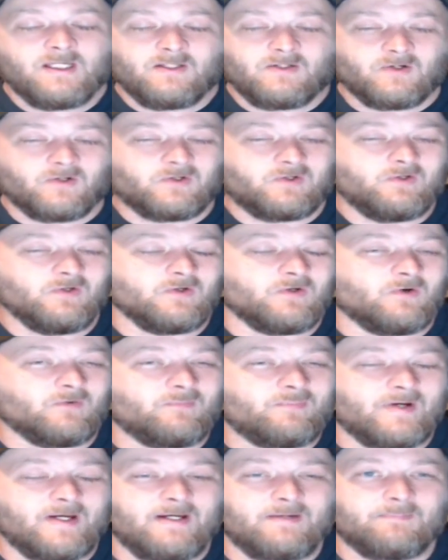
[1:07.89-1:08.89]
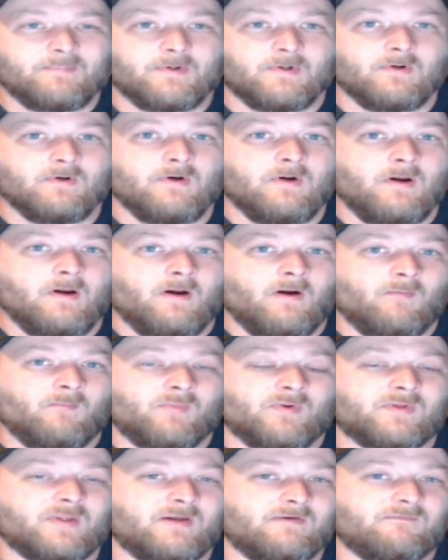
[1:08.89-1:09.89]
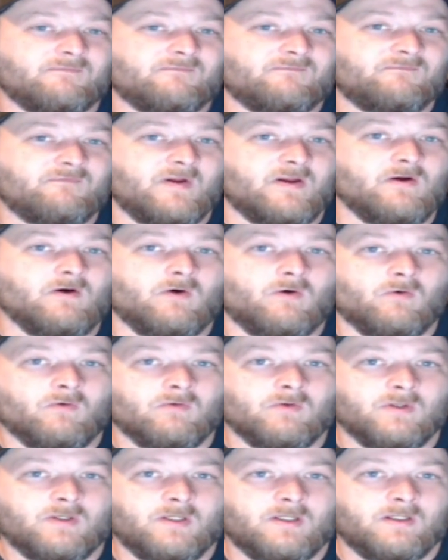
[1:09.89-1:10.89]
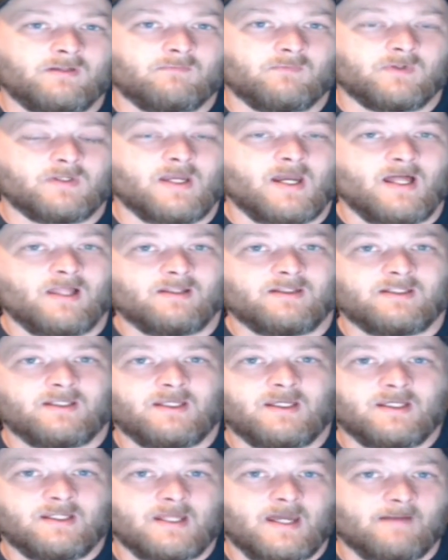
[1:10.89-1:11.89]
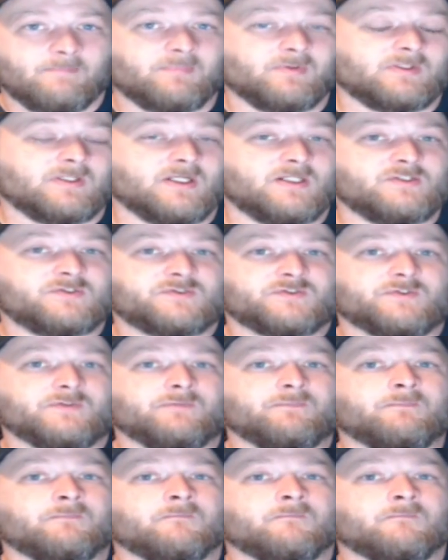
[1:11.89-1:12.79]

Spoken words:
they're good on paper, but they fail in reality in application.